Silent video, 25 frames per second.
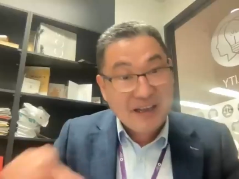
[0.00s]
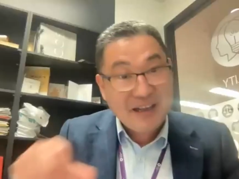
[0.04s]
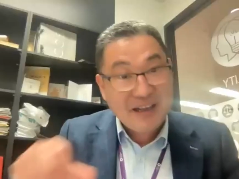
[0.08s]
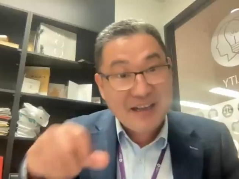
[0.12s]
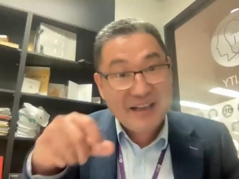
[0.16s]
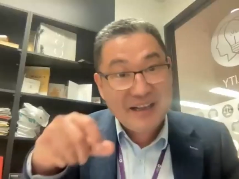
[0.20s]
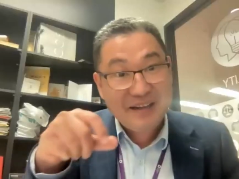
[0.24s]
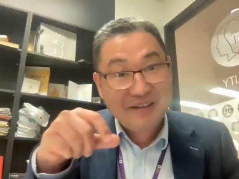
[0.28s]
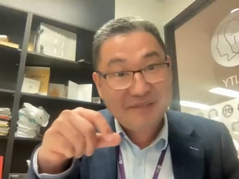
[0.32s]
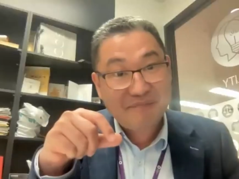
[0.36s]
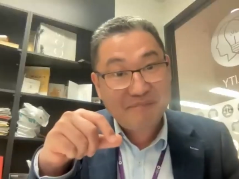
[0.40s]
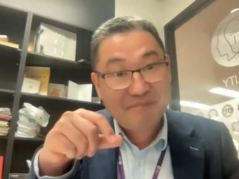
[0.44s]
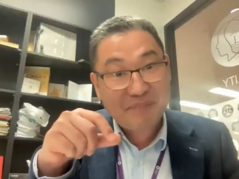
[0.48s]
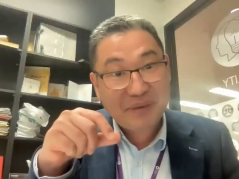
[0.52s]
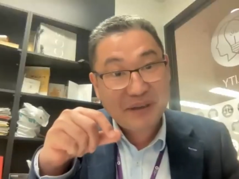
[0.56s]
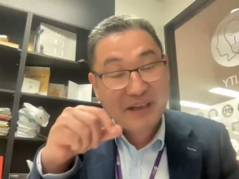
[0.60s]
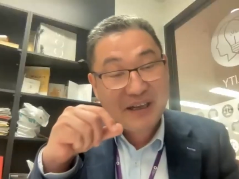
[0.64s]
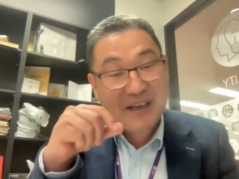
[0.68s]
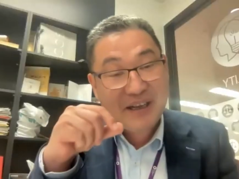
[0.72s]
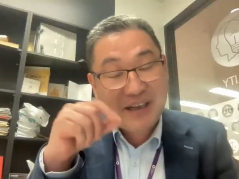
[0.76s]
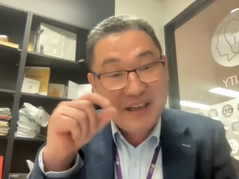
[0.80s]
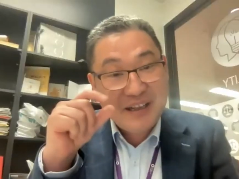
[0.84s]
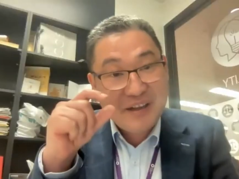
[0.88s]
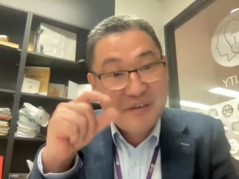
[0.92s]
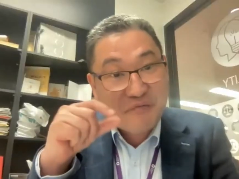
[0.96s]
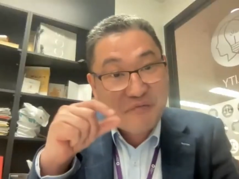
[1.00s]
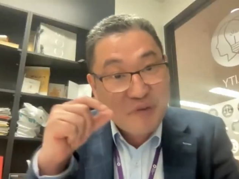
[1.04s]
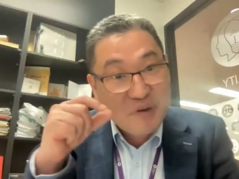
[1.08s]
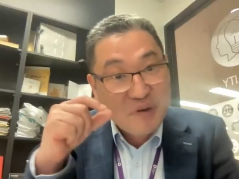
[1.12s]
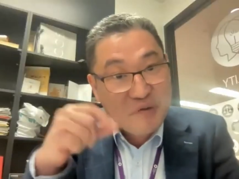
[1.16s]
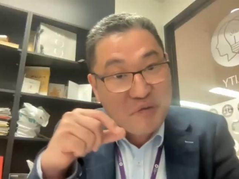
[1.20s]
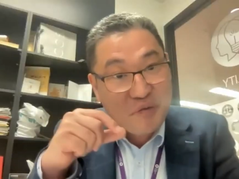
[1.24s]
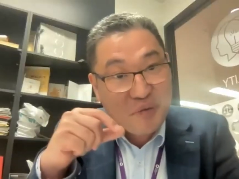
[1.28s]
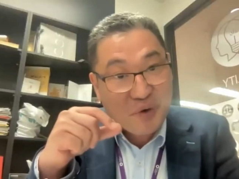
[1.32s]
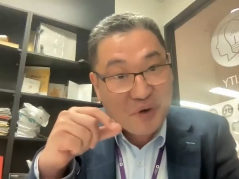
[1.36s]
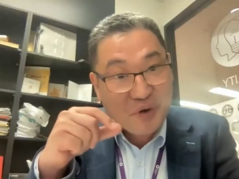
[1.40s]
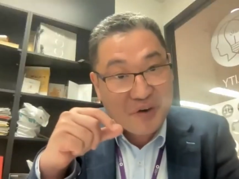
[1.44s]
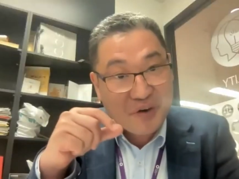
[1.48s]
then in the real
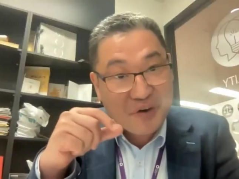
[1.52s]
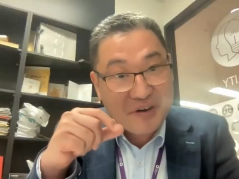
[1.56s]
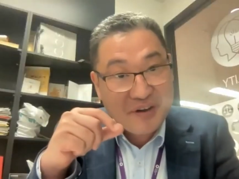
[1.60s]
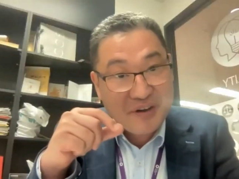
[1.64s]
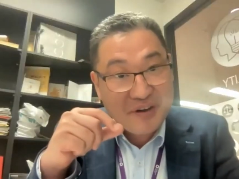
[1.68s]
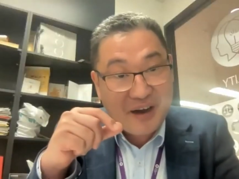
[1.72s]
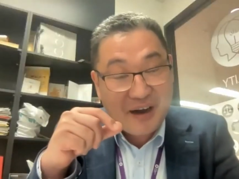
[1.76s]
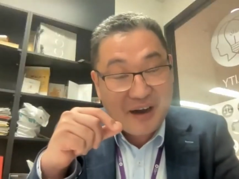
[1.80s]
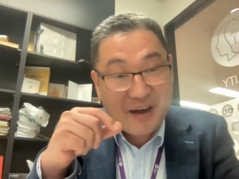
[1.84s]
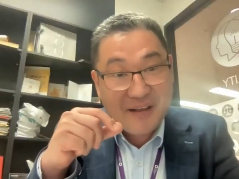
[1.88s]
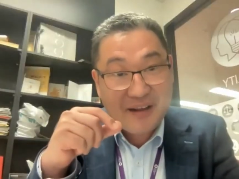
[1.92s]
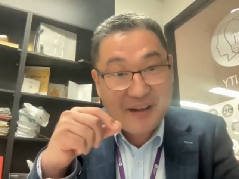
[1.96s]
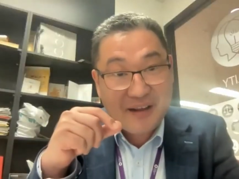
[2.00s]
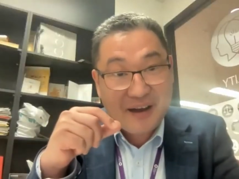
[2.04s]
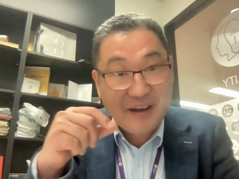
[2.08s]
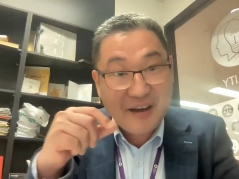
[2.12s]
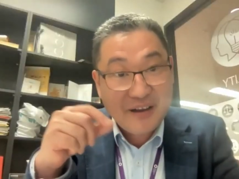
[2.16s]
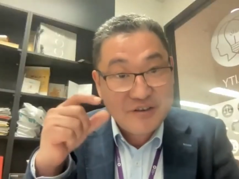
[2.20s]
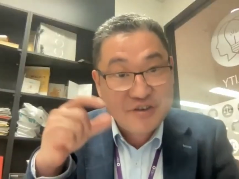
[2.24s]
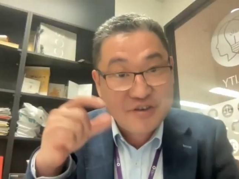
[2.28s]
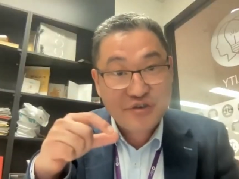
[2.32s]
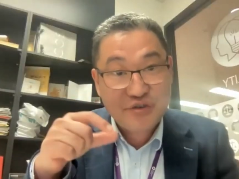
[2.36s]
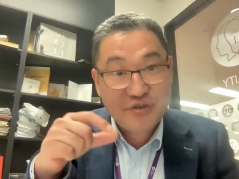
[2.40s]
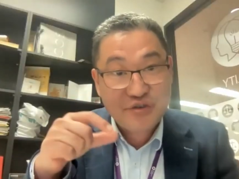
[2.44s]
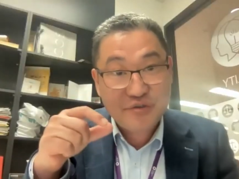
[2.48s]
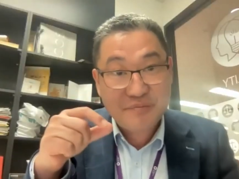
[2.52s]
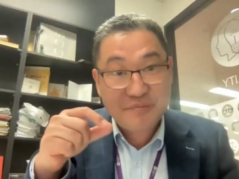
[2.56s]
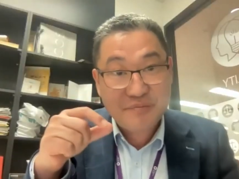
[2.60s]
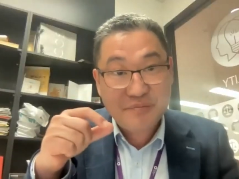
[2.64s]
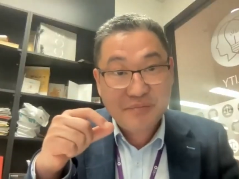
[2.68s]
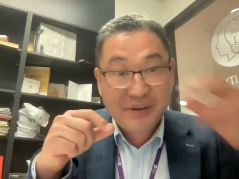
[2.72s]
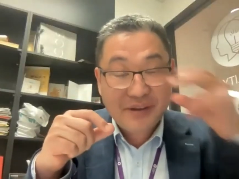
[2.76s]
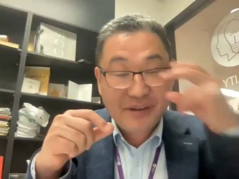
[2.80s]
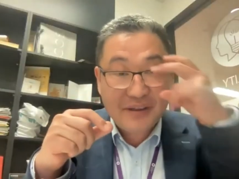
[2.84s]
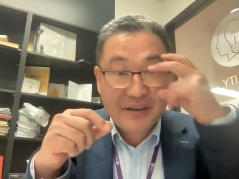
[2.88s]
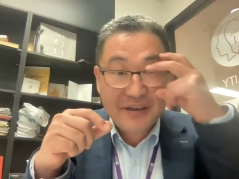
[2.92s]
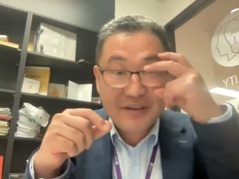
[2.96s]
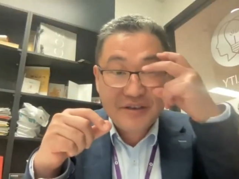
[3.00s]
world, I assume
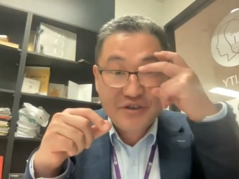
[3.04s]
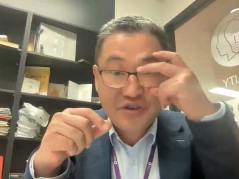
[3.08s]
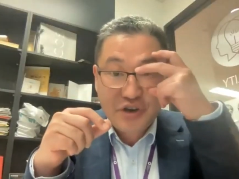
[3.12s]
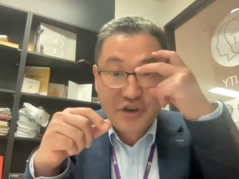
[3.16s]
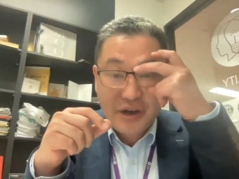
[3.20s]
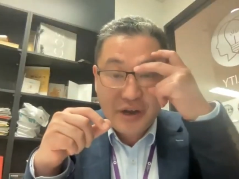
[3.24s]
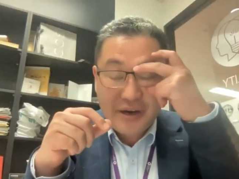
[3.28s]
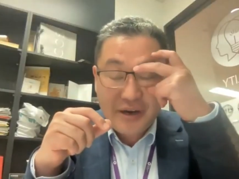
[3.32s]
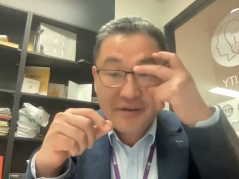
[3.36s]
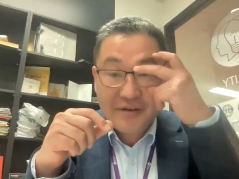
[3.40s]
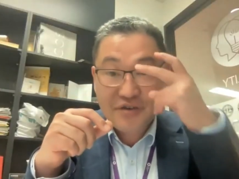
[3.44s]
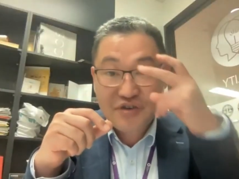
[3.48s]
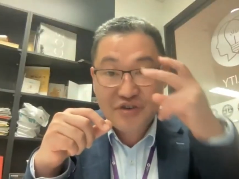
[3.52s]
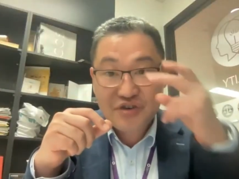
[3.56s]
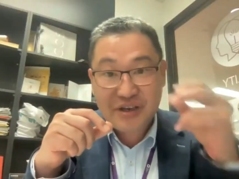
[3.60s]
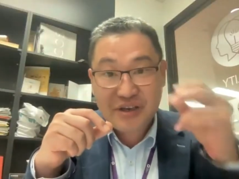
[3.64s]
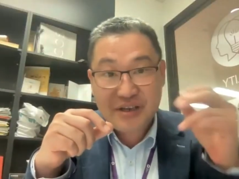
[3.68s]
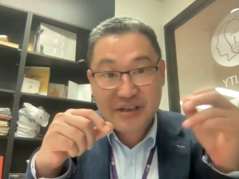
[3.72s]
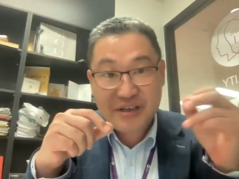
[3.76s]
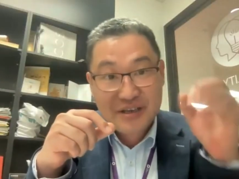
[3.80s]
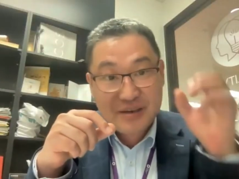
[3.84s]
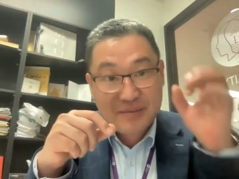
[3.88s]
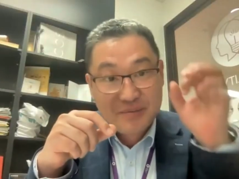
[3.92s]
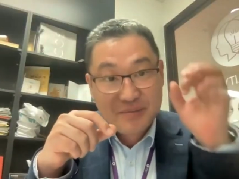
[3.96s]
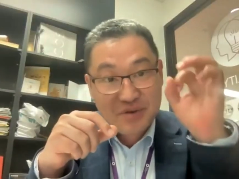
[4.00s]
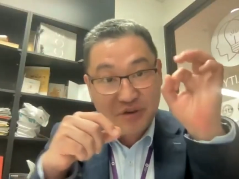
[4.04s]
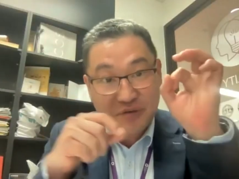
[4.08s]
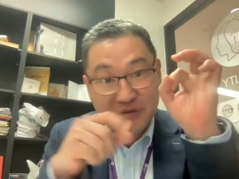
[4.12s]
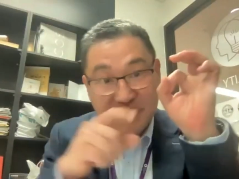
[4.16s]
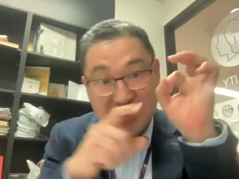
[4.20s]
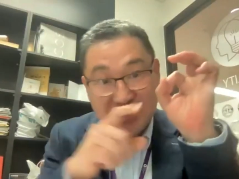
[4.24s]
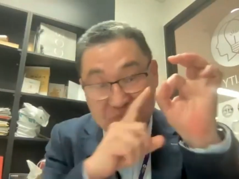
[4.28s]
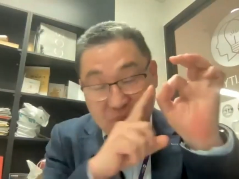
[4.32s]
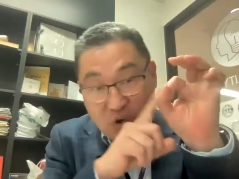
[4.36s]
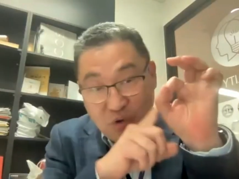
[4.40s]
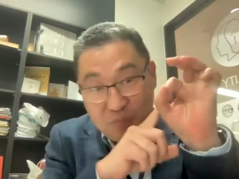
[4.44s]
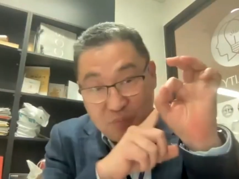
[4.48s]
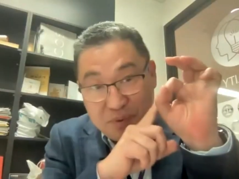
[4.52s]
this challenge in terms of
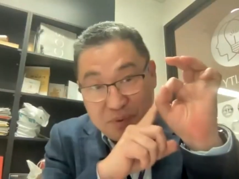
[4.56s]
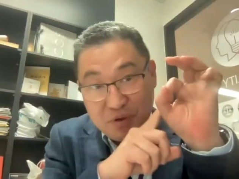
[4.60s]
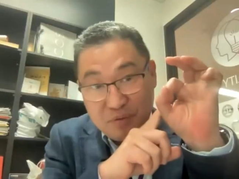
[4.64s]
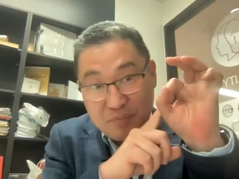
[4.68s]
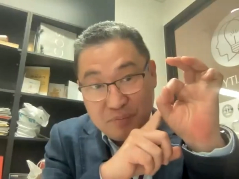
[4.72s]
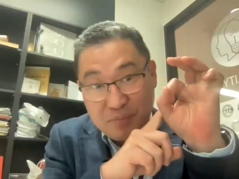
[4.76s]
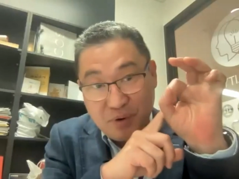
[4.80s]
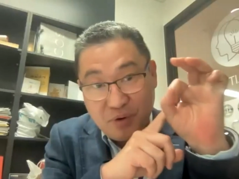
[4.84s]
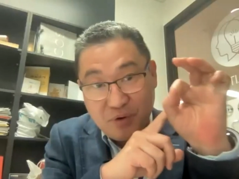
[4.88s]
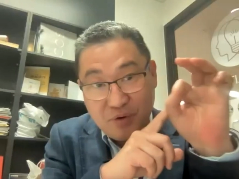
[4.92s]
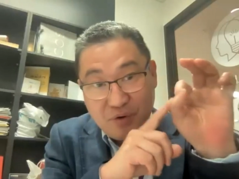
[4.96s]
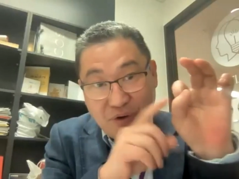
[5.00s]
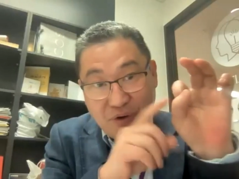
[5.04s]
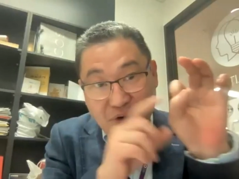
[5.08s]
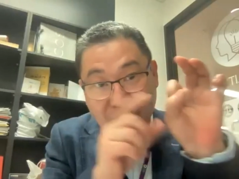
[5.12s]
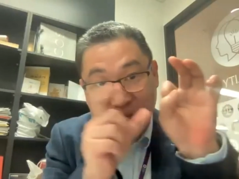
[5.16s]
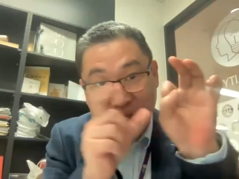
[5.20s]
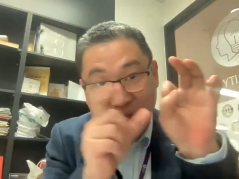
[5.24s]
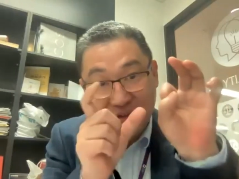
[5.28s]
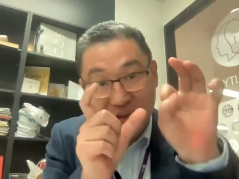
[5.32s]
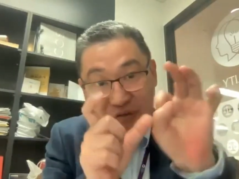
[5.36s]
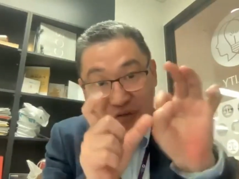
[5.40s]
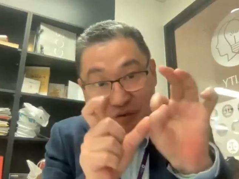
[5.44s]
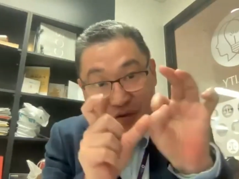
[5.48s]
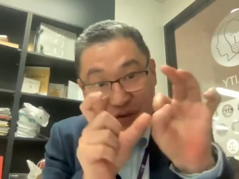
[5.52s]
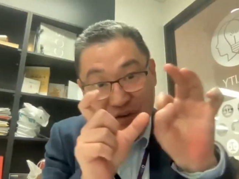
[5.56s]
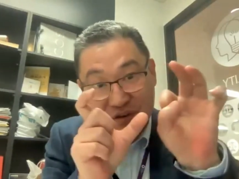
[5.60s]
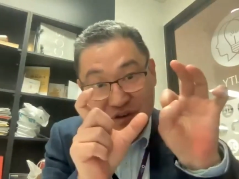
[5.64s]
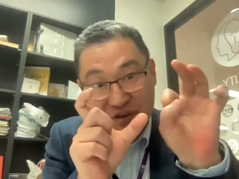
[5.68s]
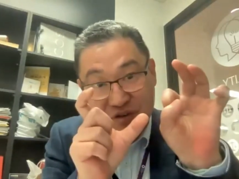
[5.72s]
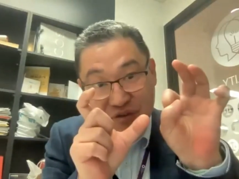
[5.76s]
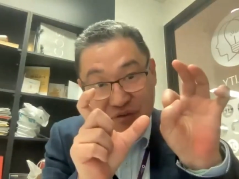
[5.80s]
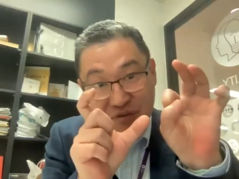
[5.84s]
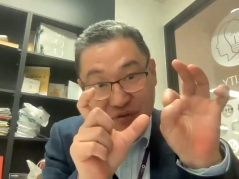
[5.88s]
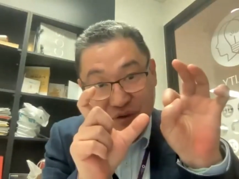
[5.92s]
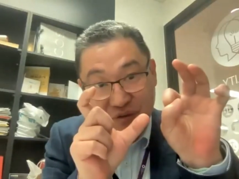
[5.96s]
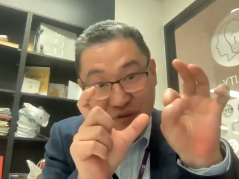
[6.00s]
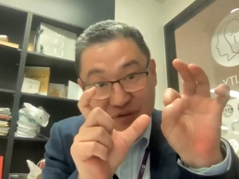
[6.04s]
small pupil or nuclear
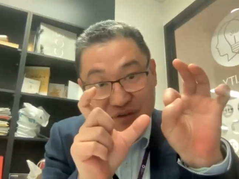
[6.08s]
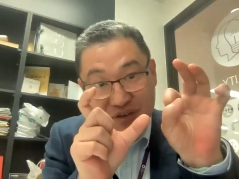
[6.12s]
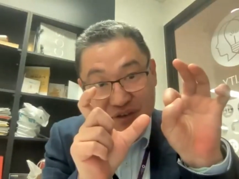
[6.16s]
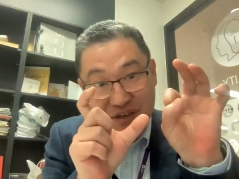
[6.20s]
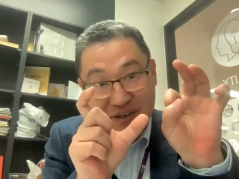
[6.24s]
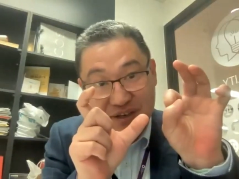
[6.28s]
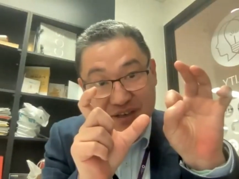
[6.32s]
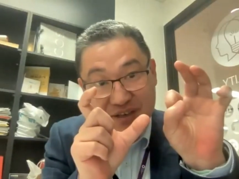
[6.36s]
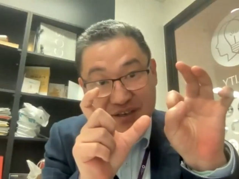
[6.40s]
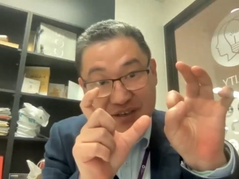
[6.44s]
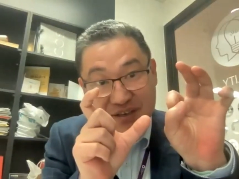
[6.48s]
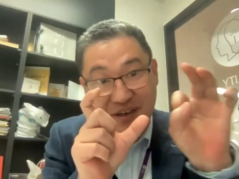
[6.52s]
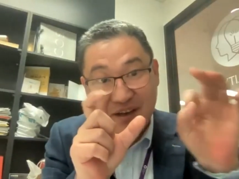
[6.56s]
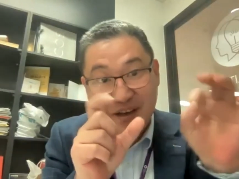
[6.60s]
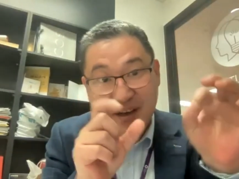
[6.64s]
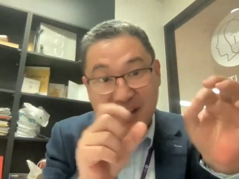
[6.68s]
sclerosis,